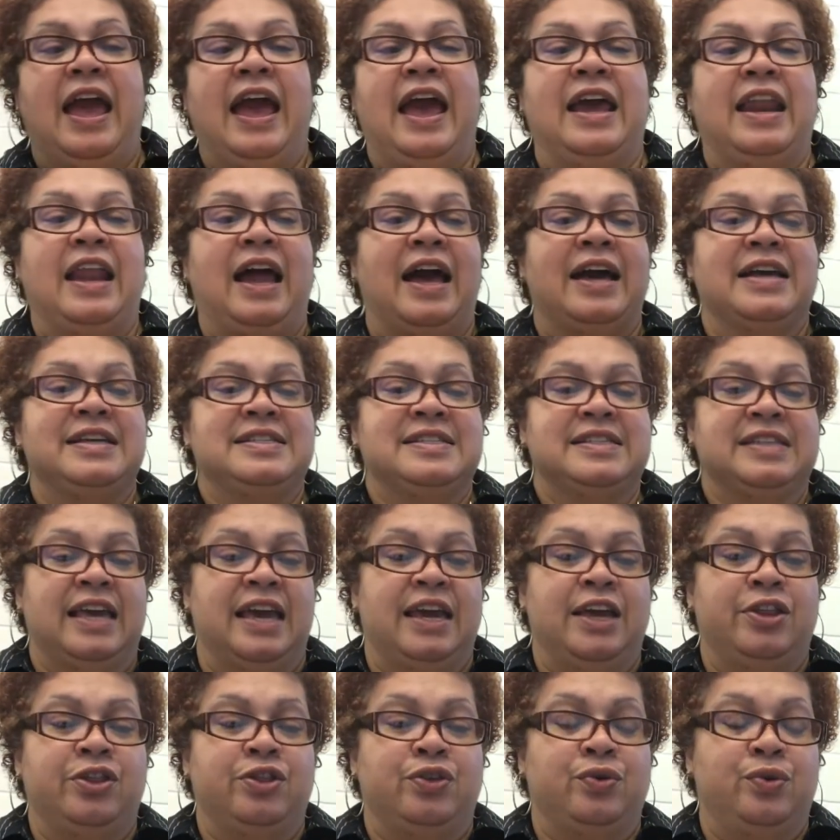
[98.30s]
And I
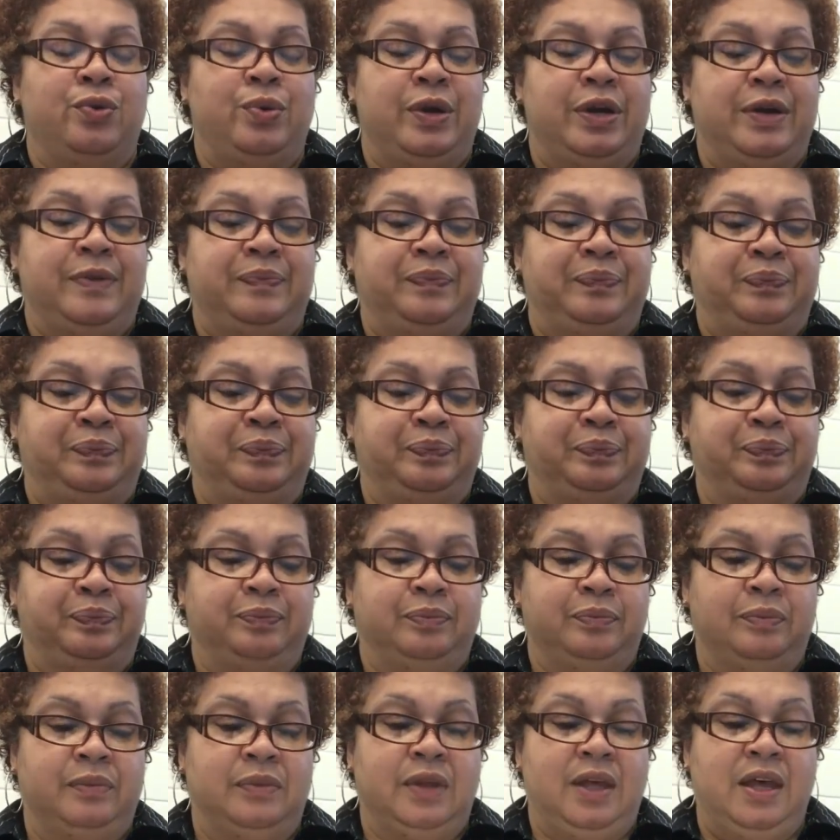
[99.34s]
scanned through it,
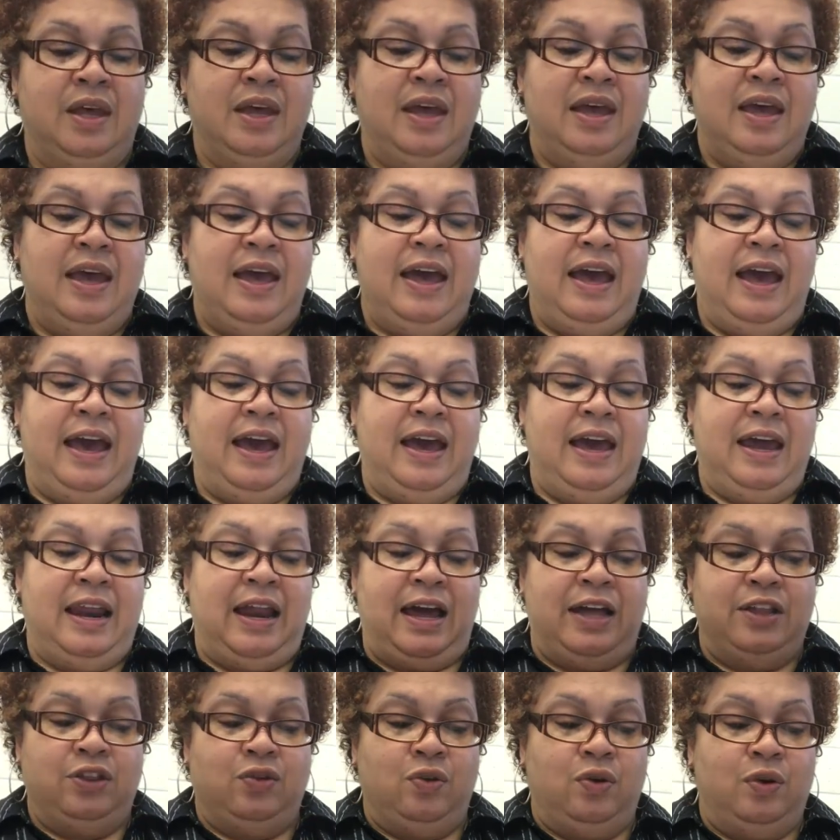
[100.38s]
and
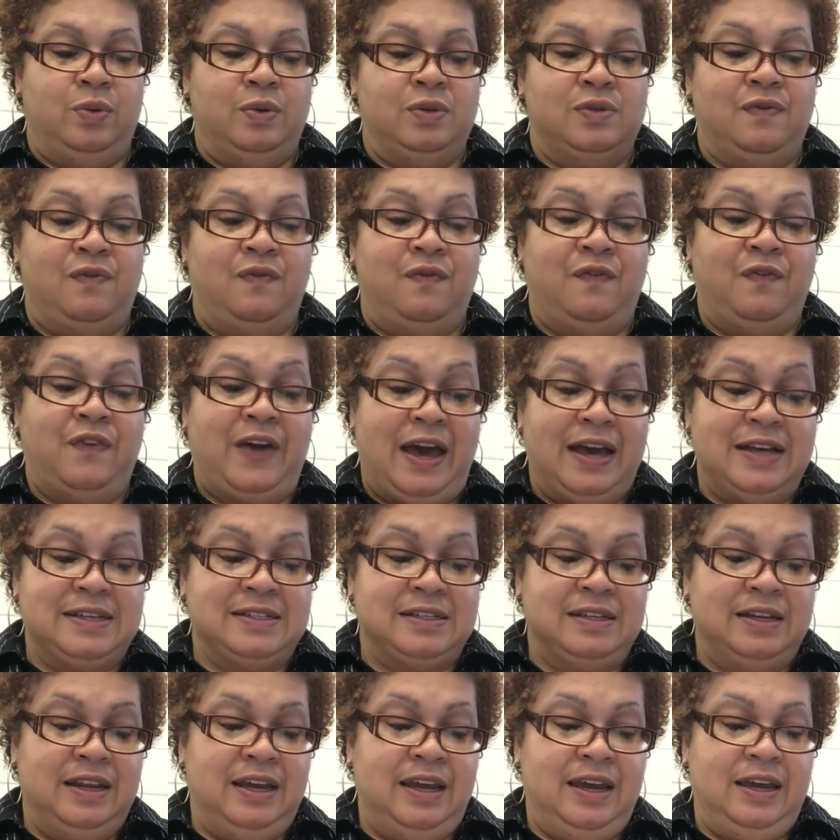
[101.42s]
I thought it was
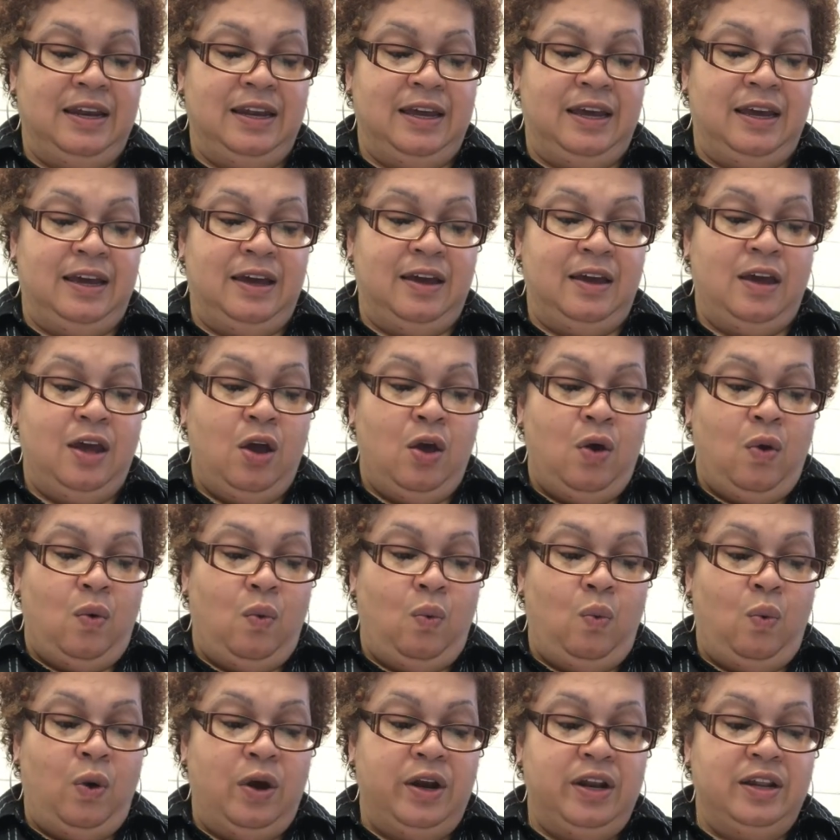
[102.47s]
fascinating.
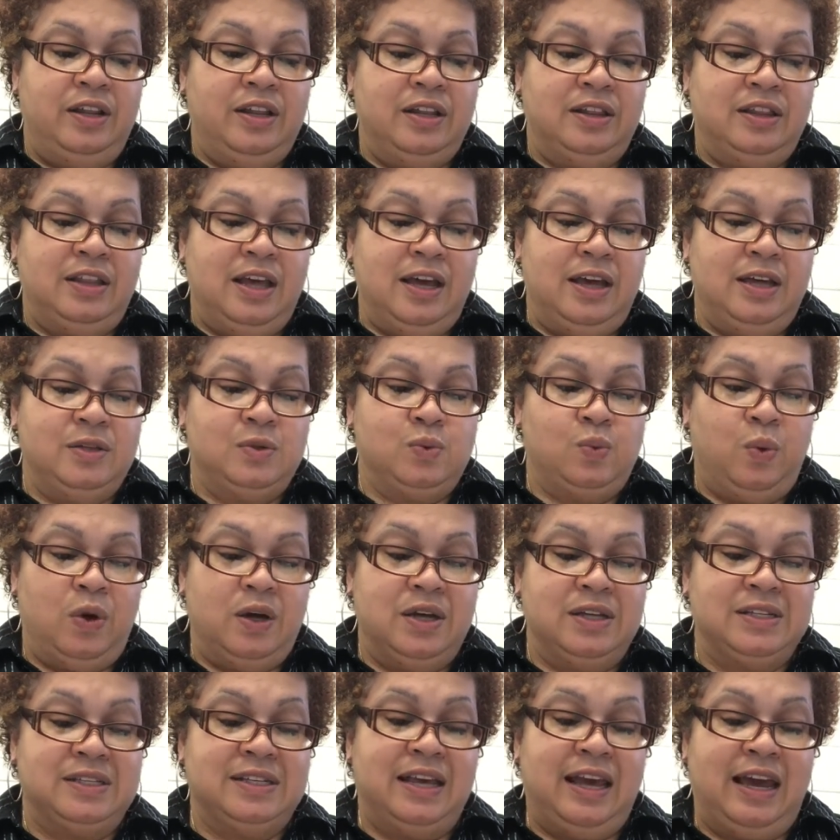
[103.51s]
One of the things
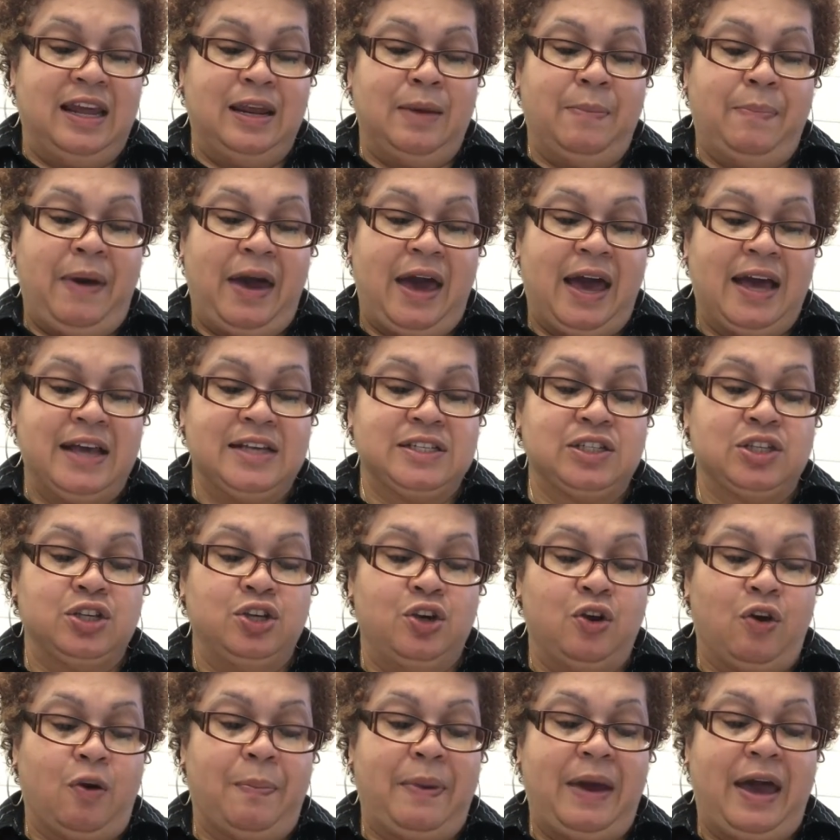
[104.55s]
was getting past
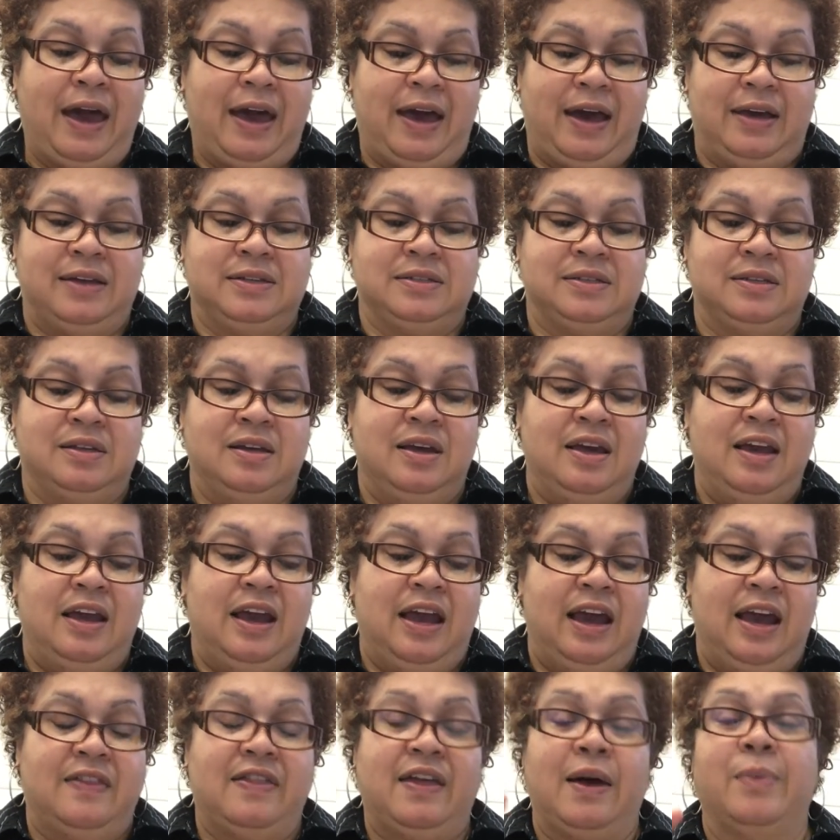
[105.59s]
your past,
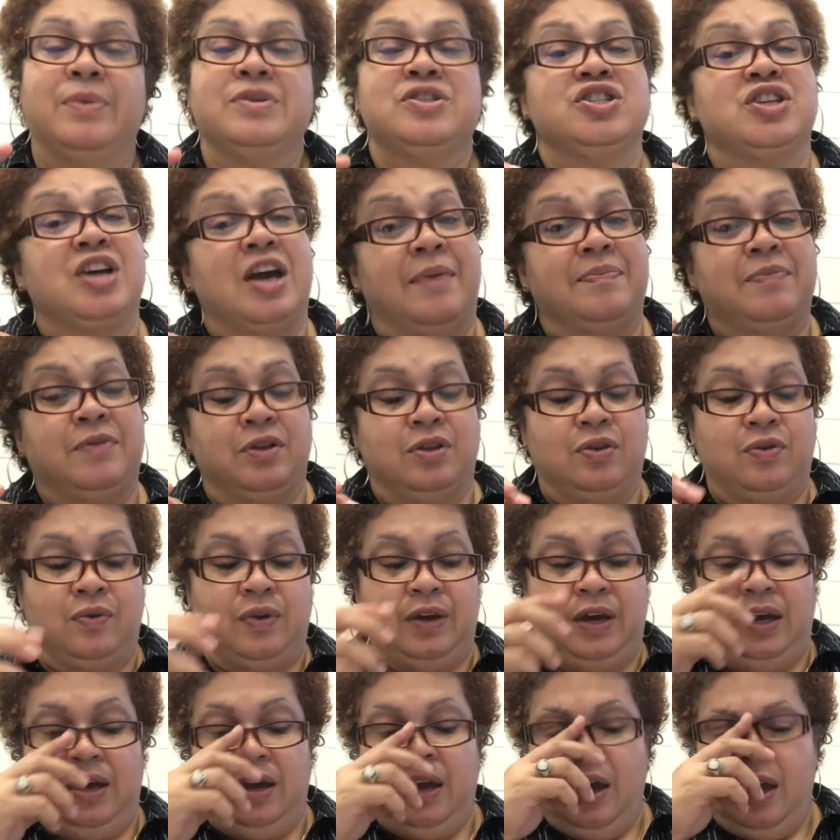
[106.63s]
and that was chapter
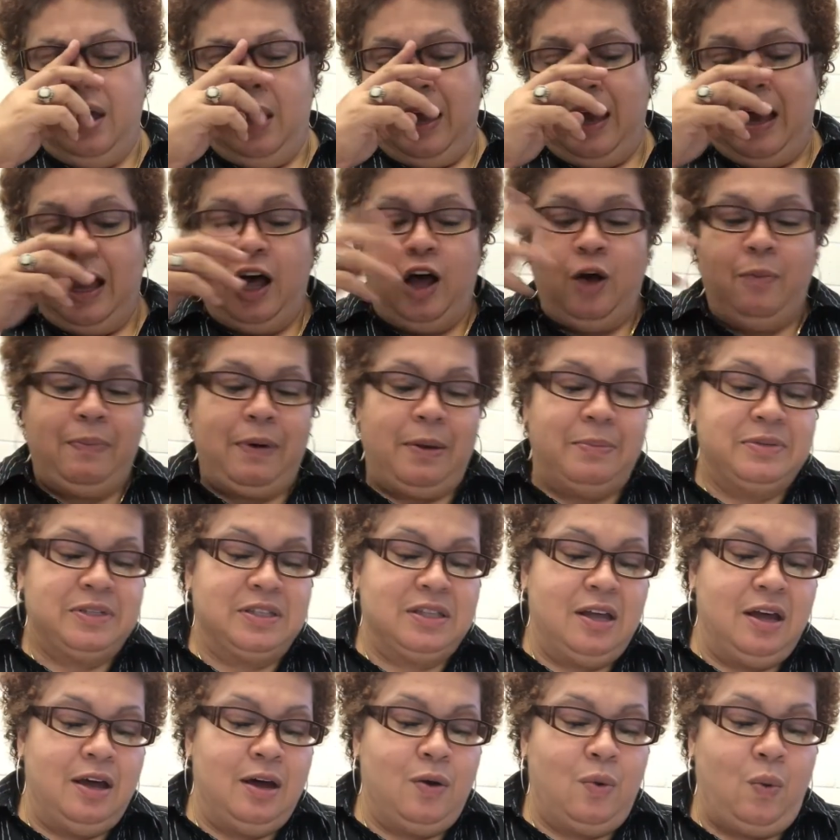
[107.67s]
3. Help, I'm
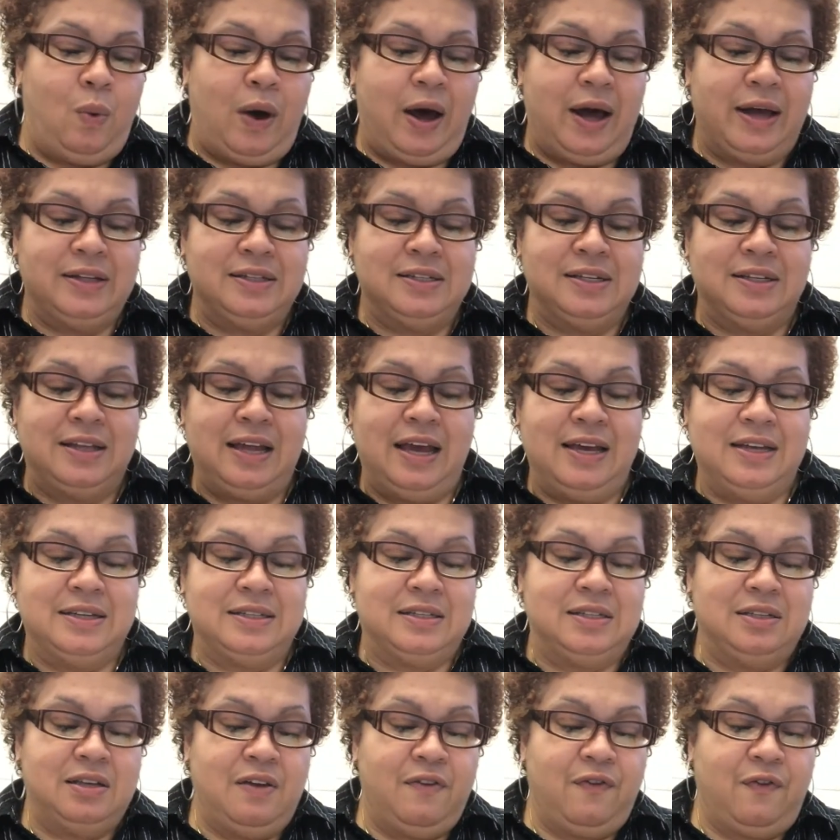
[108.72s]
stuck. Why today is
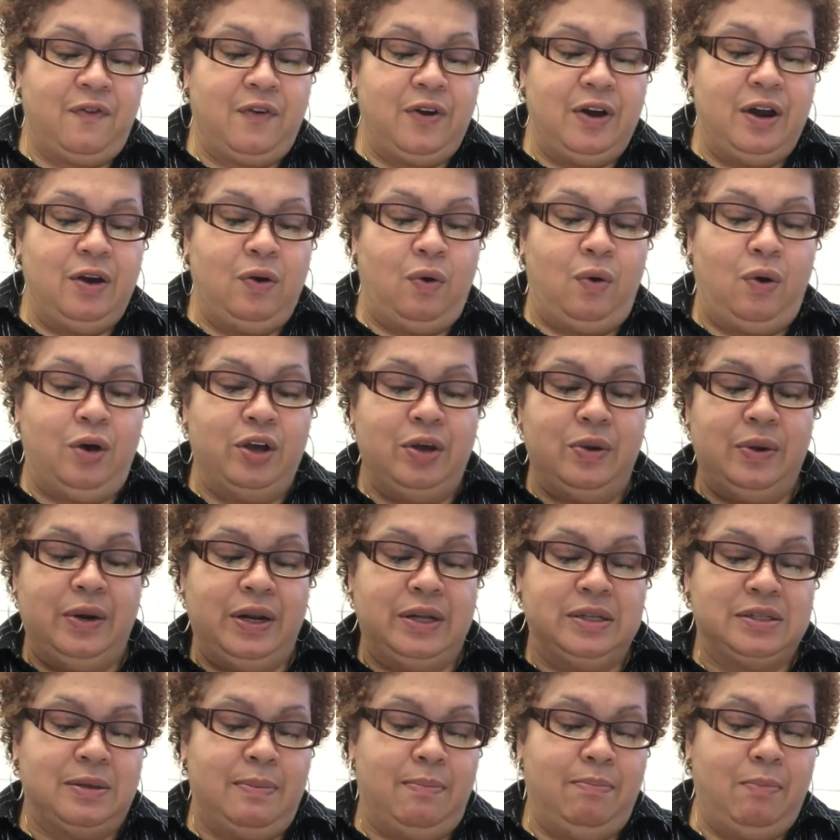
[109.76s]
different. All you need
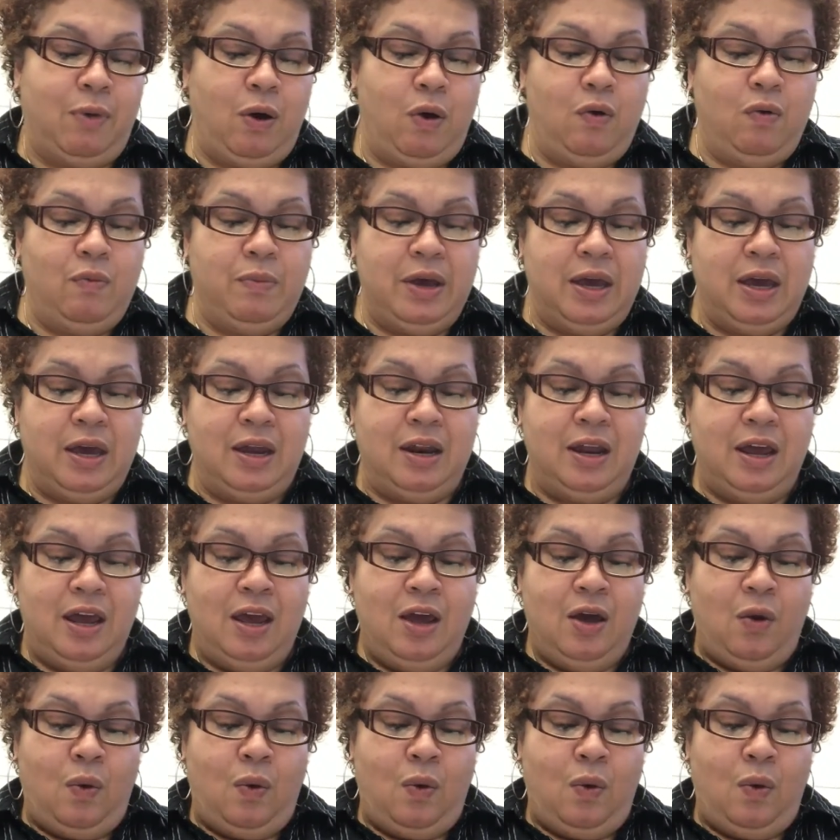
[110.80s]
is a moment.